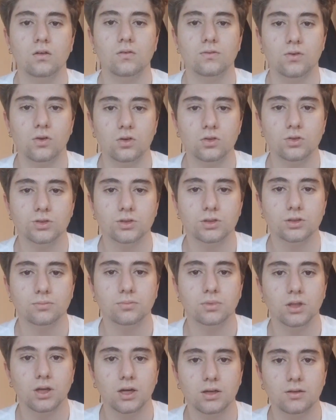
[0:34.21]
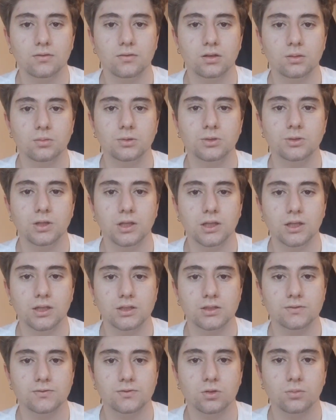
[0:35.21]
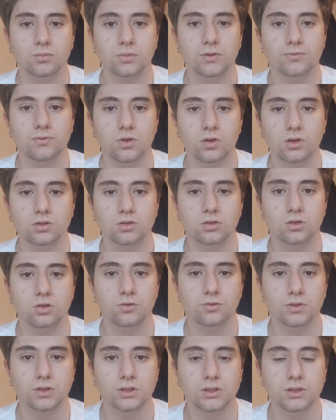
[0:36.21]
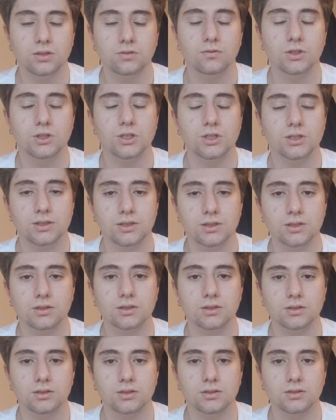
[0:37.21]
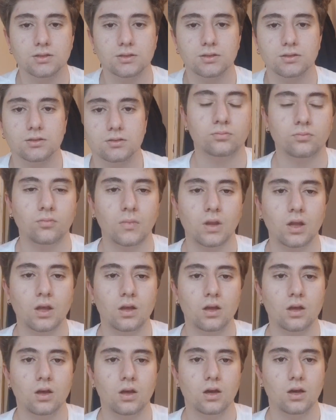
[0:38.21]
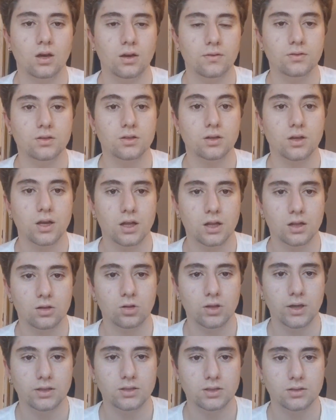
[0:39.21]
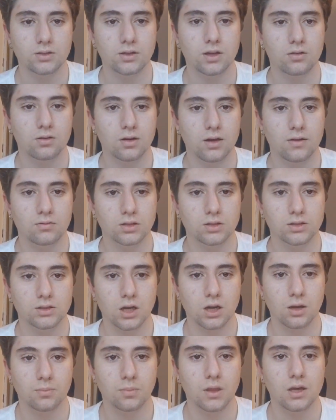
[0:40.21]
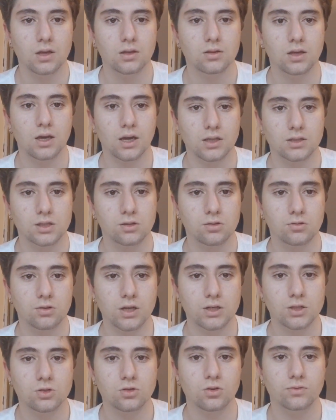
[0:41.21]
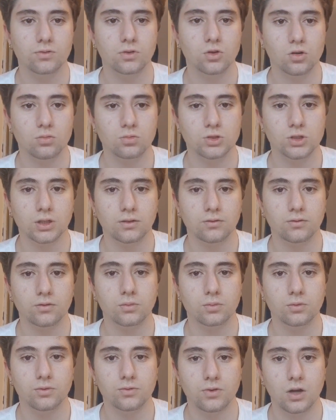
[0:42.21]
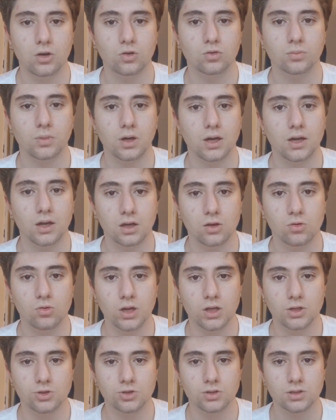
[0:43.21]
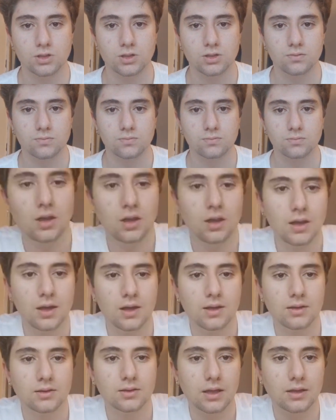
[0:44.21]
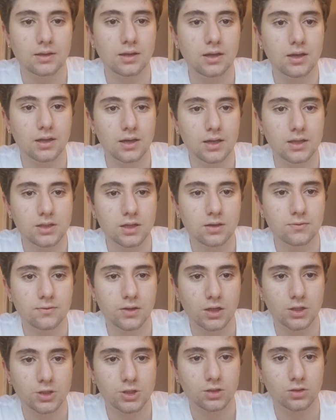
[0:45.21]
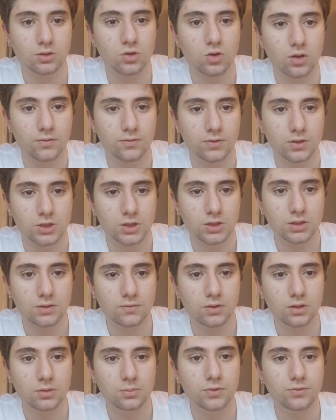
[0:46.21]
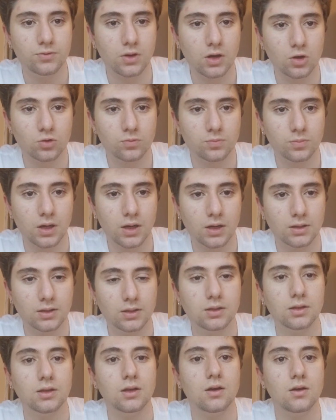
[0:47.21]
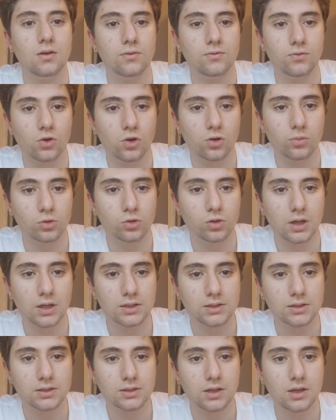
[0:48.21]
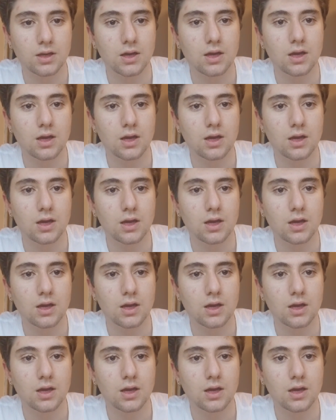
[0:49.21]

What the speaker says: First, the block will be released from the first surface, which is tilted. After calculating the arrival time, the acceleration of the object will be found by equations. Then the kinetic friction coefficient will be found by the formulas,